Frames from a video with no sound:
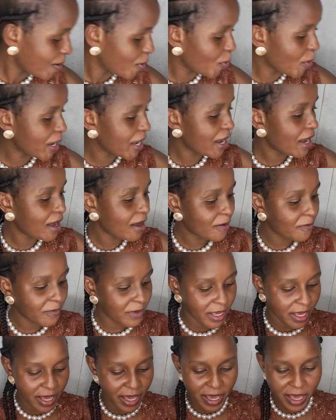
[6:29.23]
we have
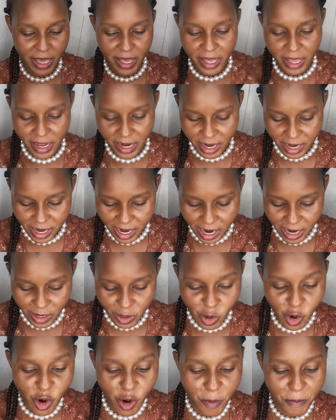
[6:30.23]
a
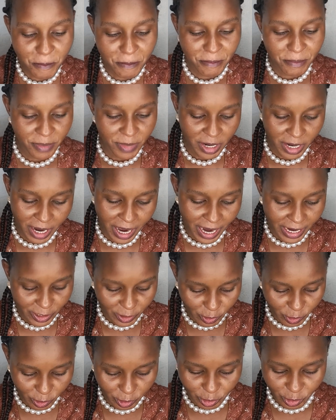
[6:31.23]
Lancome I
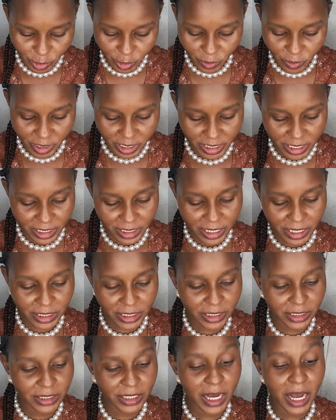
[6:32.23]
don't know whether that
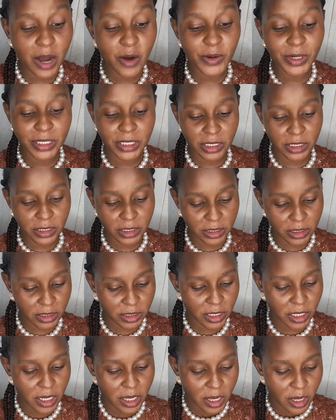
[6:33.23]
is how it is
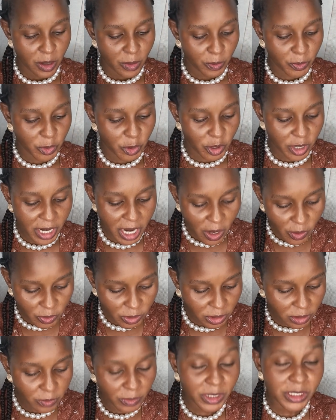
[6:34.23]

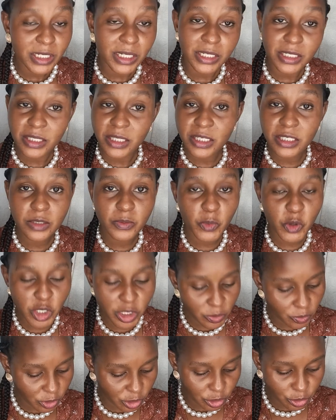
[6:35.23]
pronounced but at this
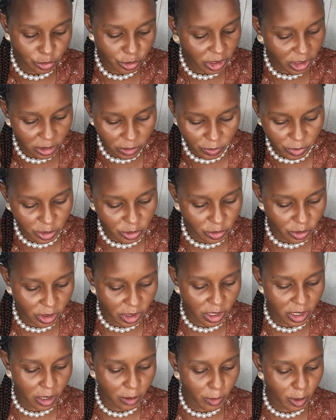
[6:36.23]
point we shouldn't be
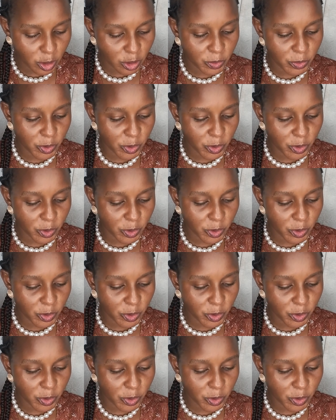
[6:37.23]
talking about